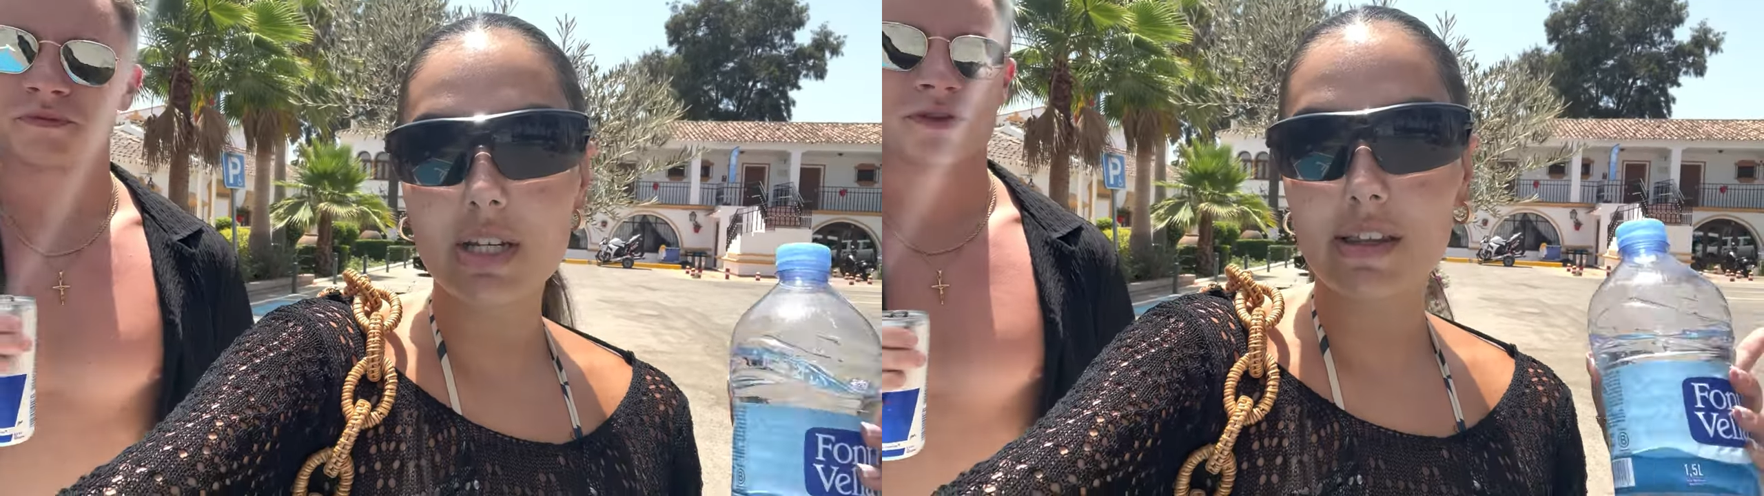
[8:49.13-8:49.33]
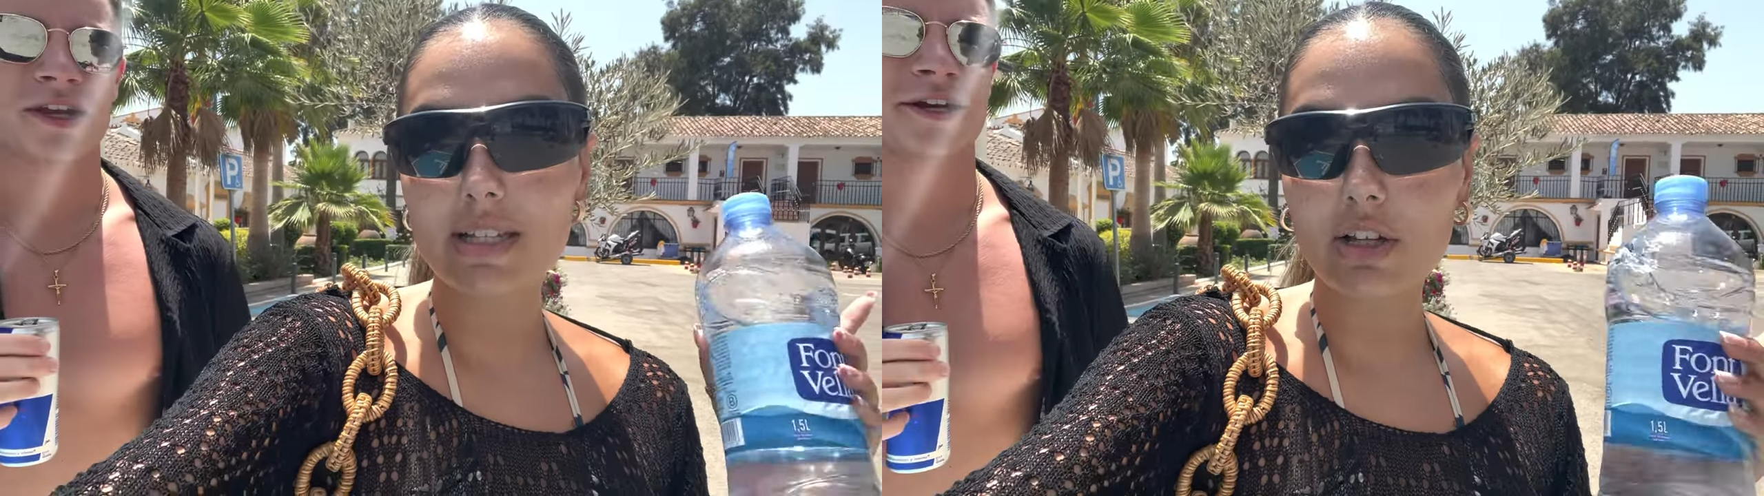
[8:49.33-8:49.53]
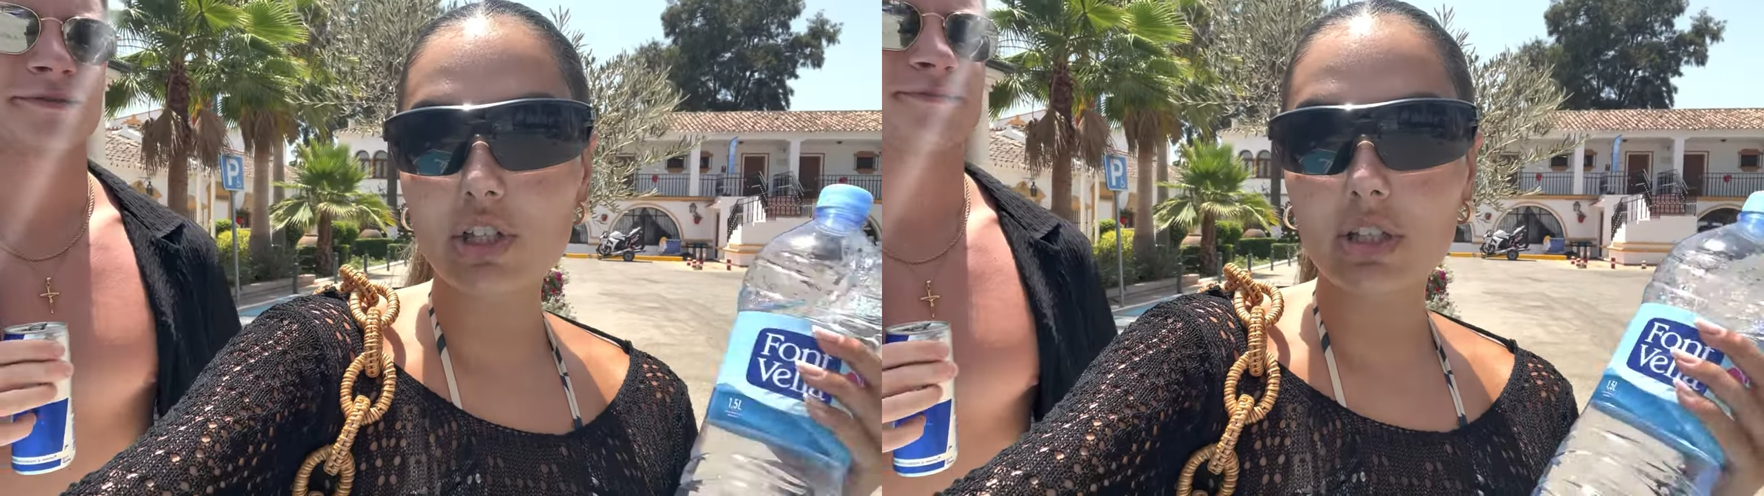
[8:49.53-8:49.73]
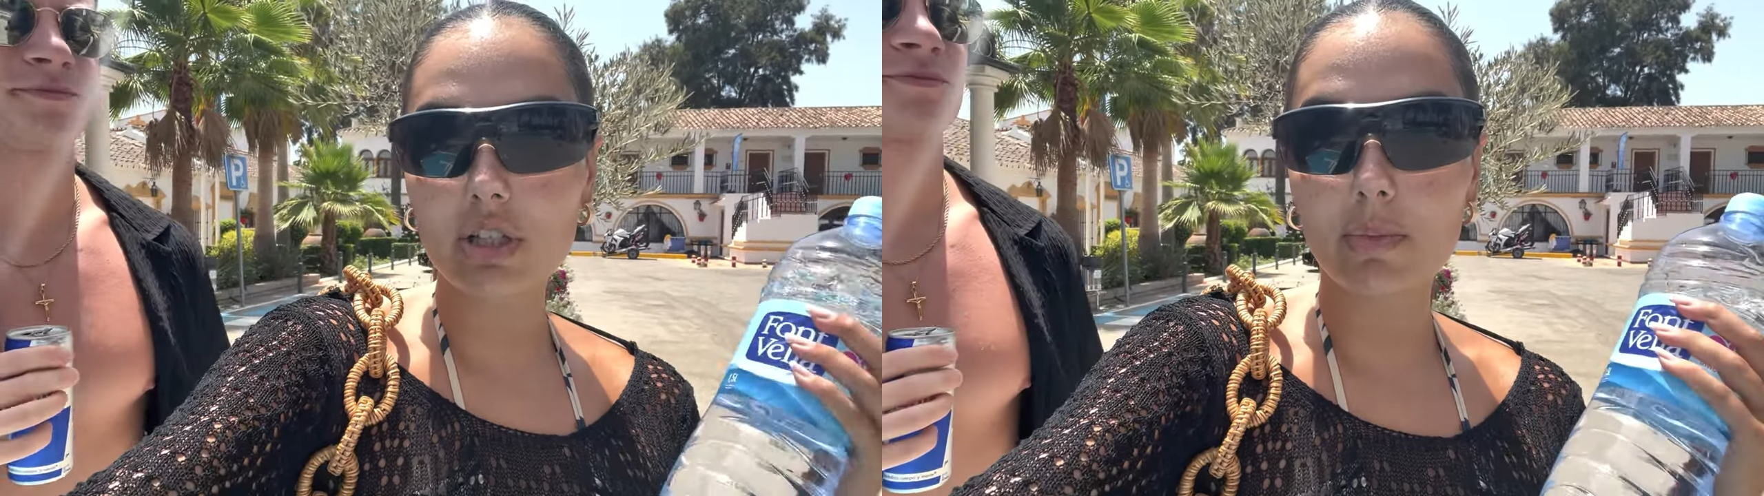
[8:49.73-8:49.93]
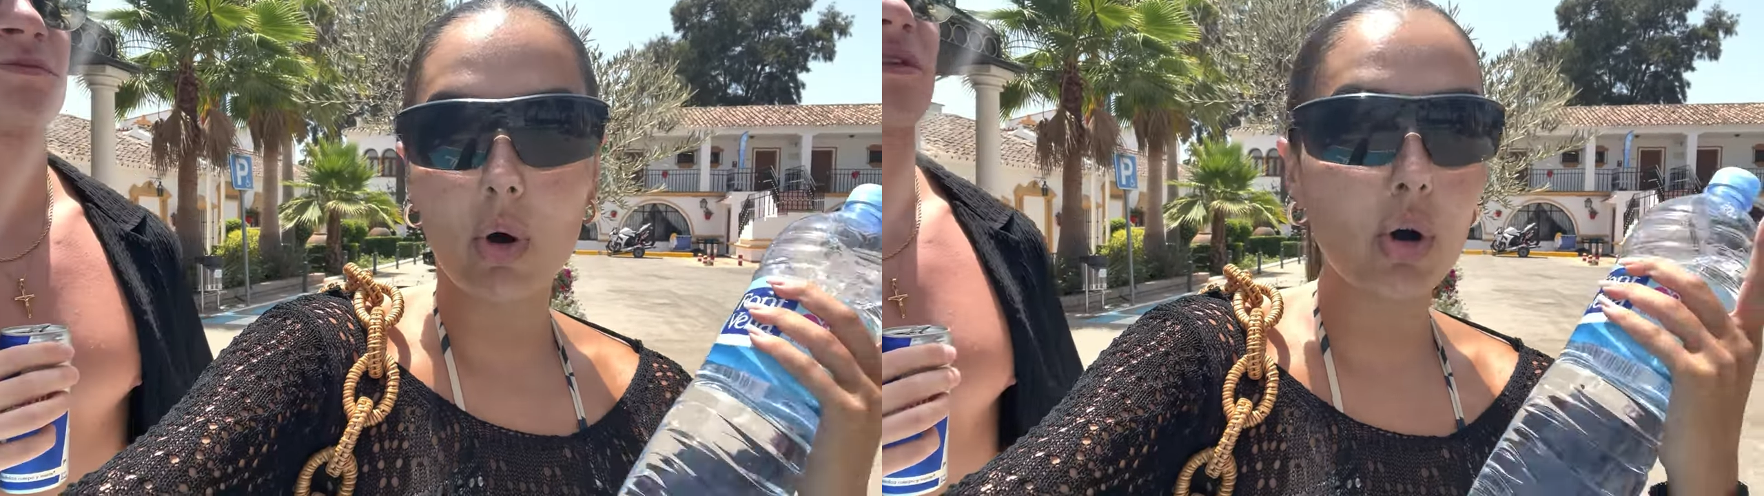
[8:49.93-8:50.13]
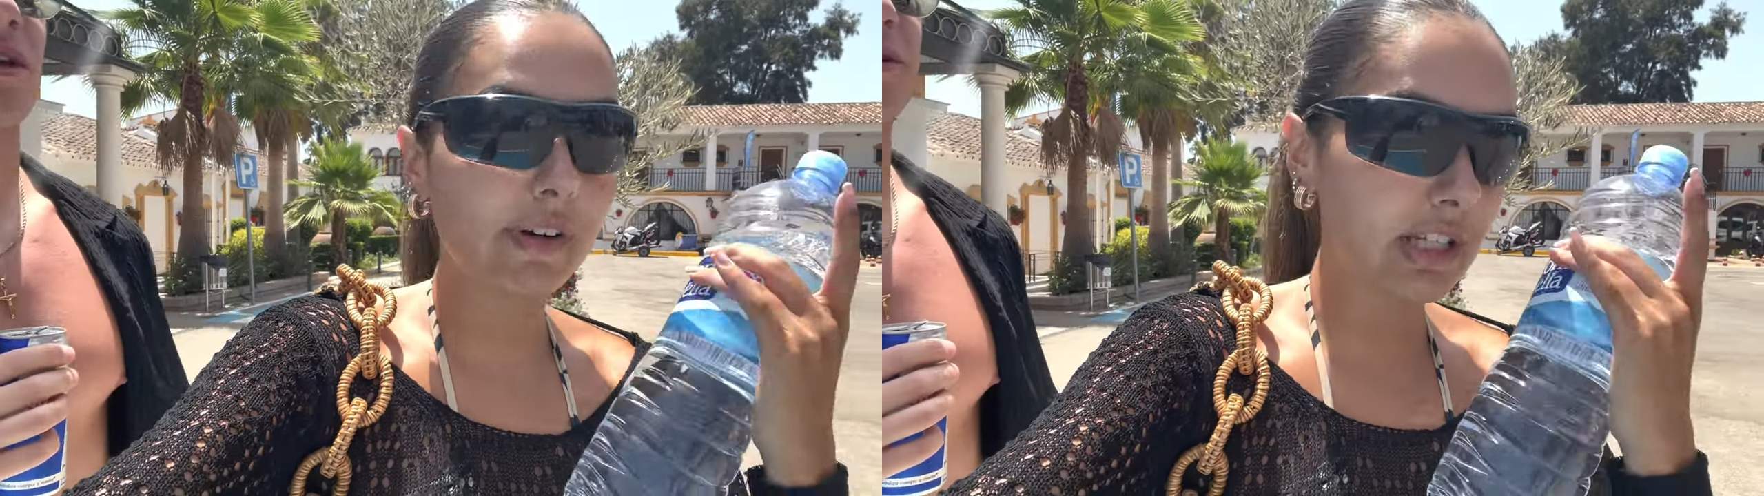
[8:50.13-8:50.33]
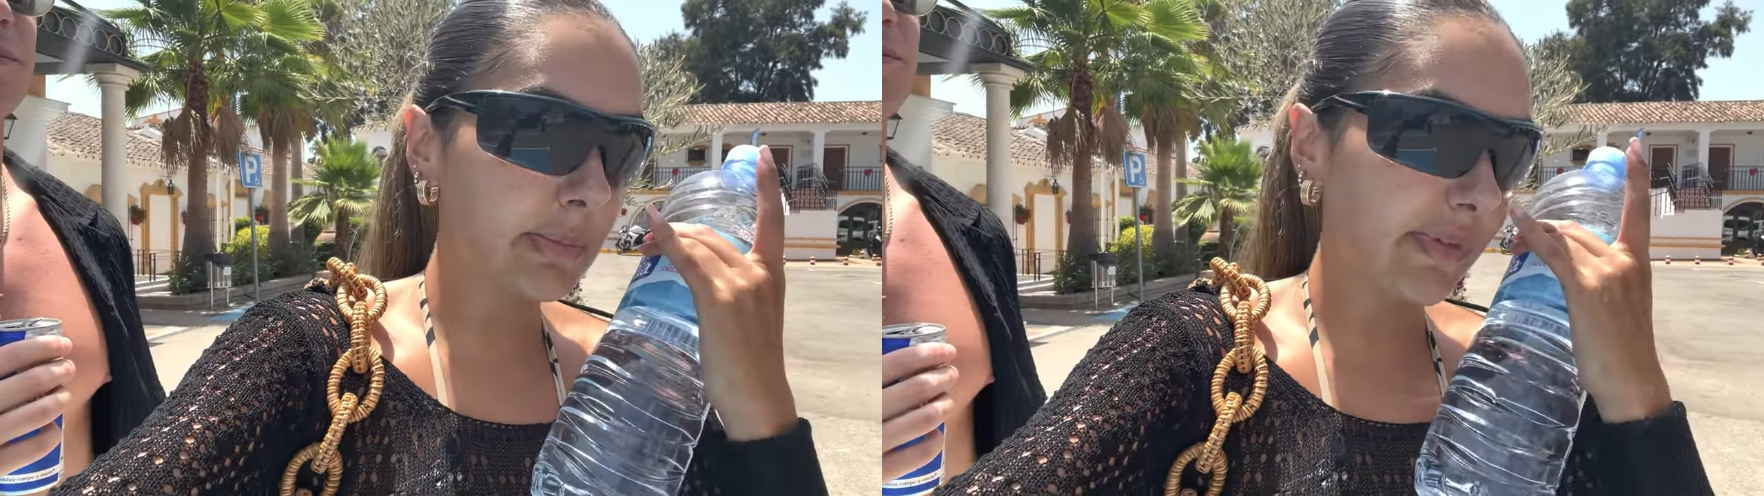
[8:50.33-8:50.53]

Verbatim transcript: There's actually some of